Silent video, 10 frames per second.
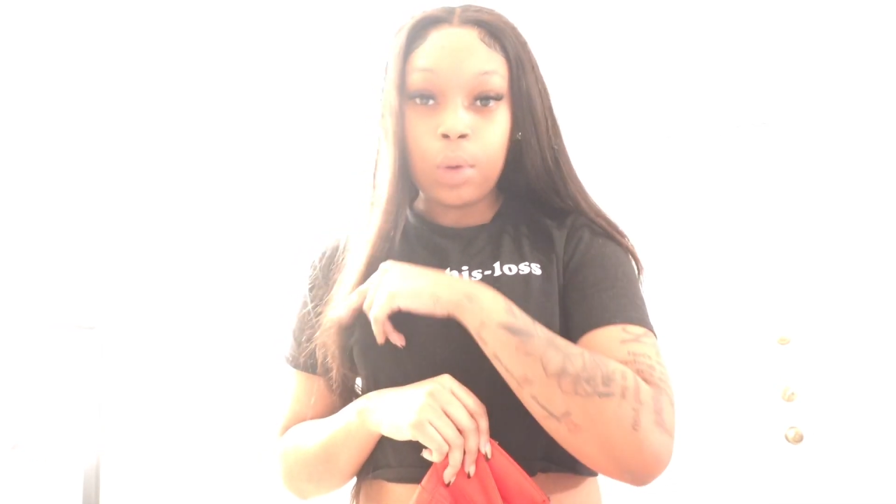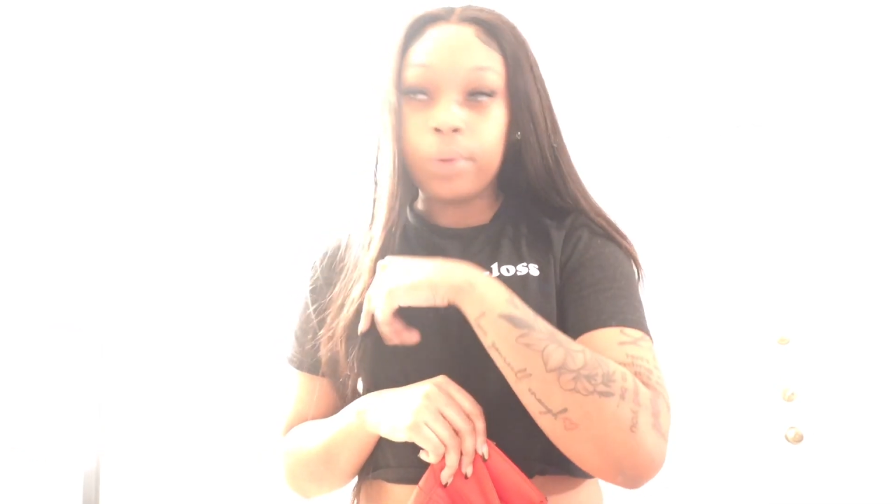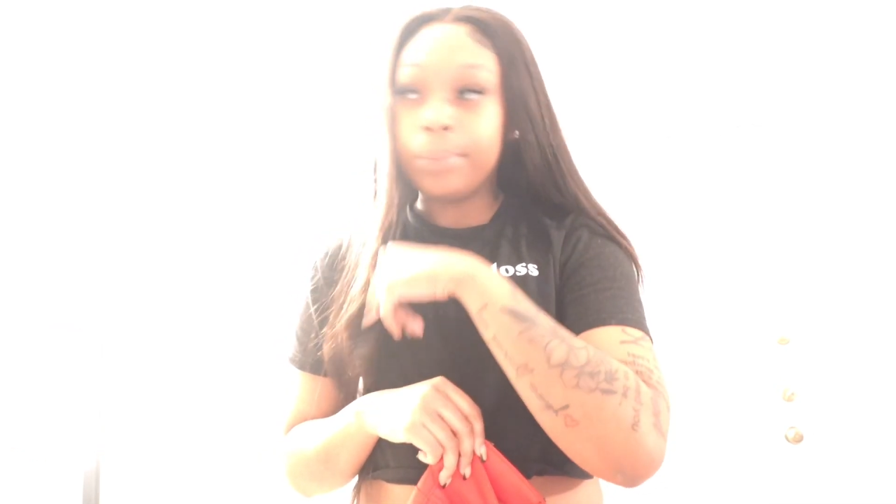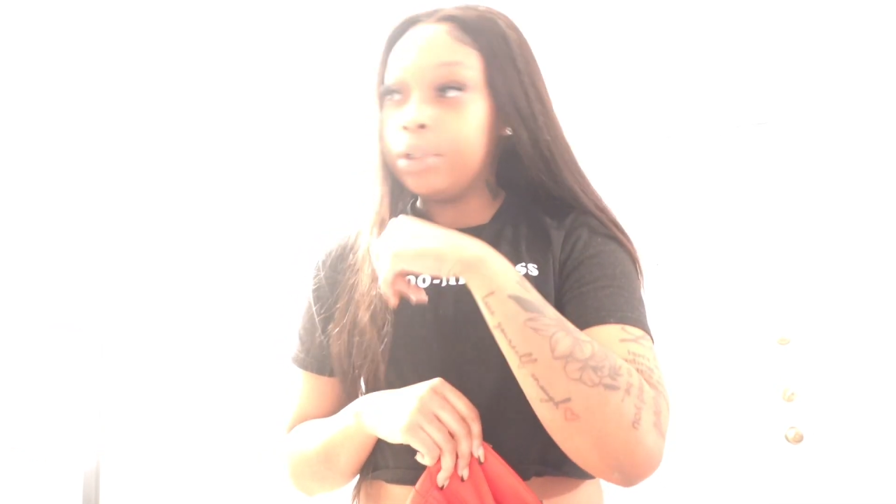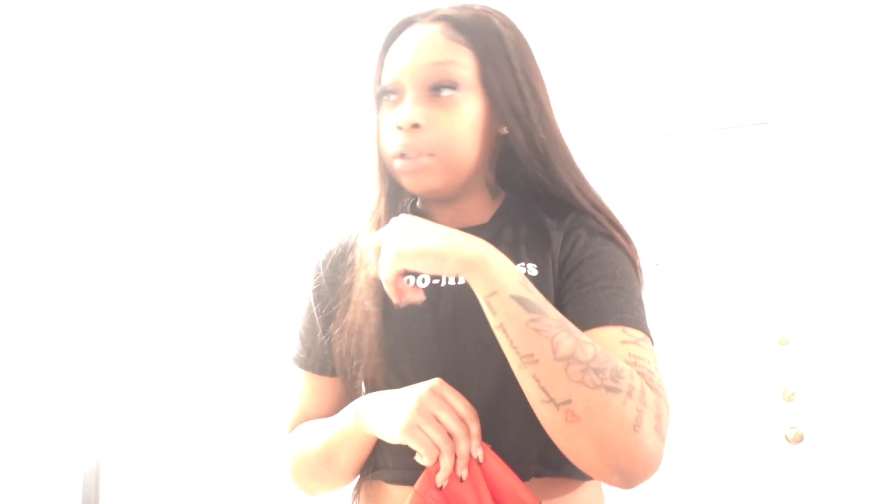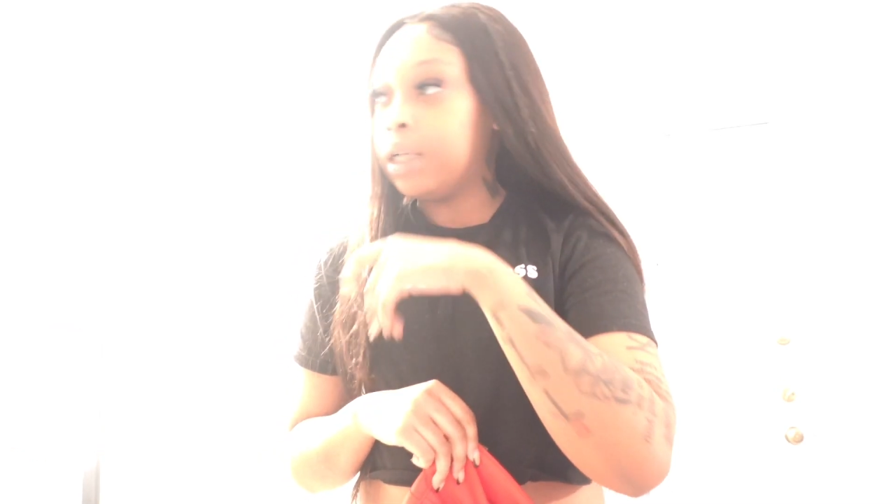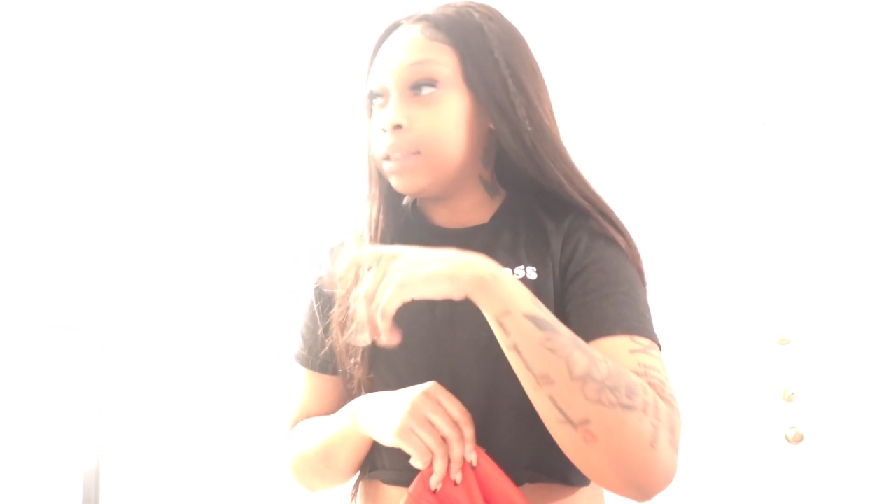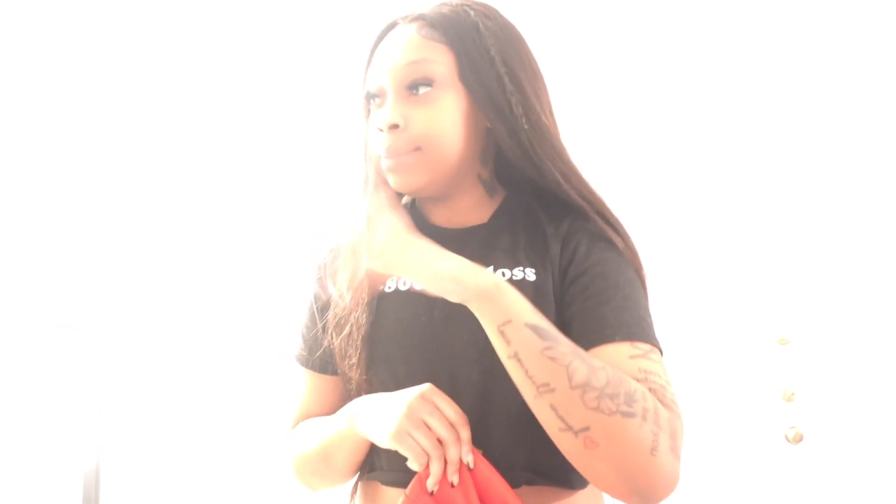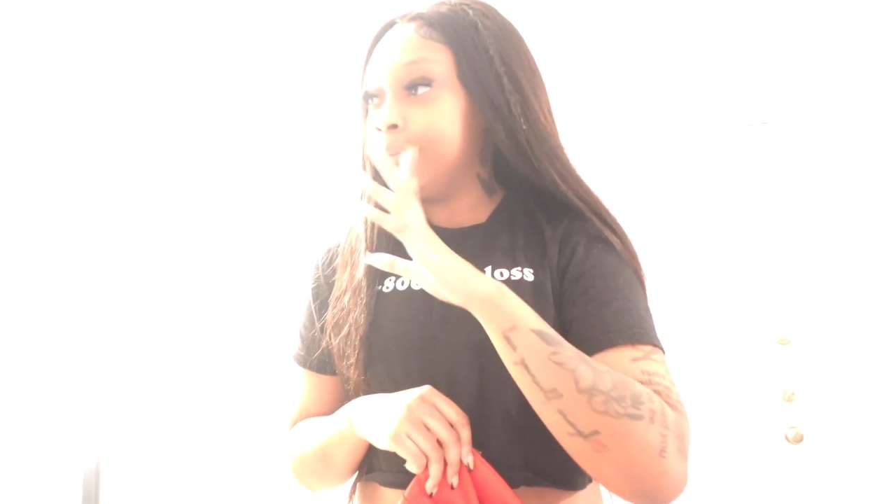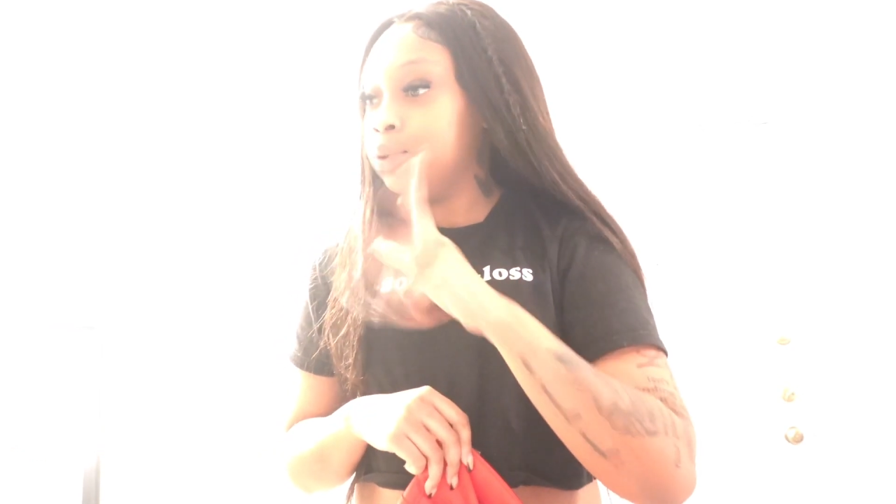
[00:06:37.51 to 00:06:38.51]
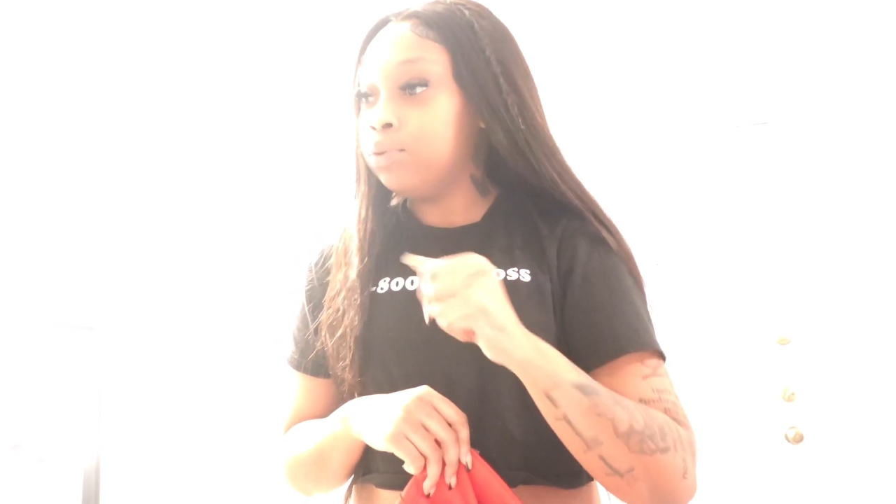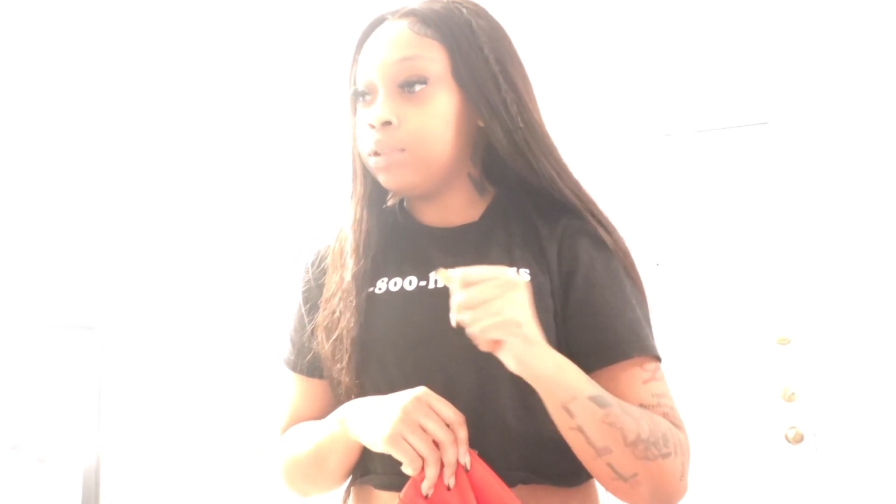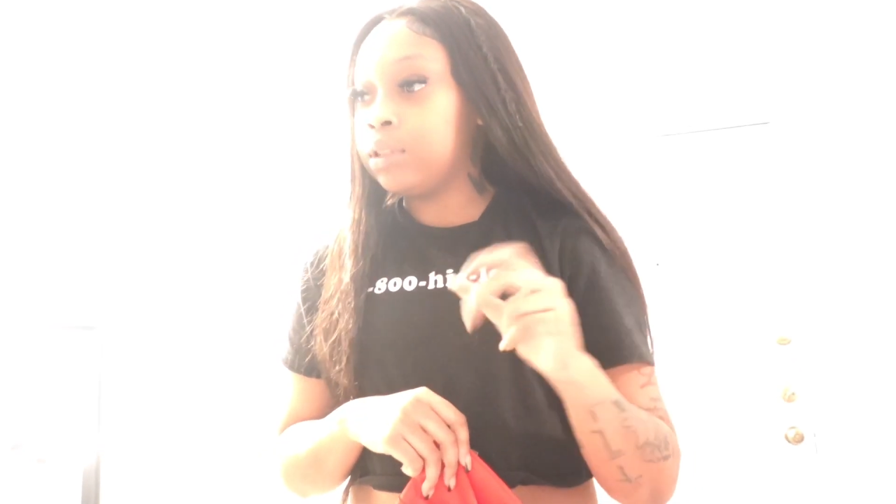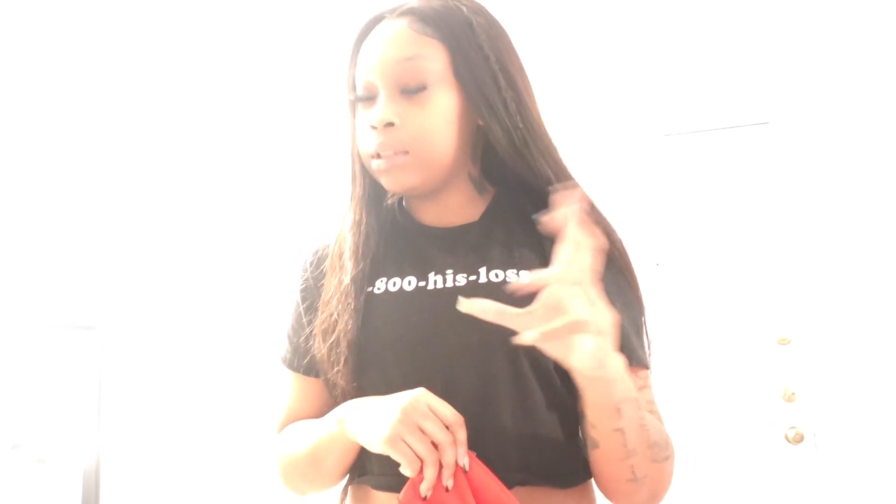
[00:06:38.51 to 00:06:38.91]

warm you up like some noodles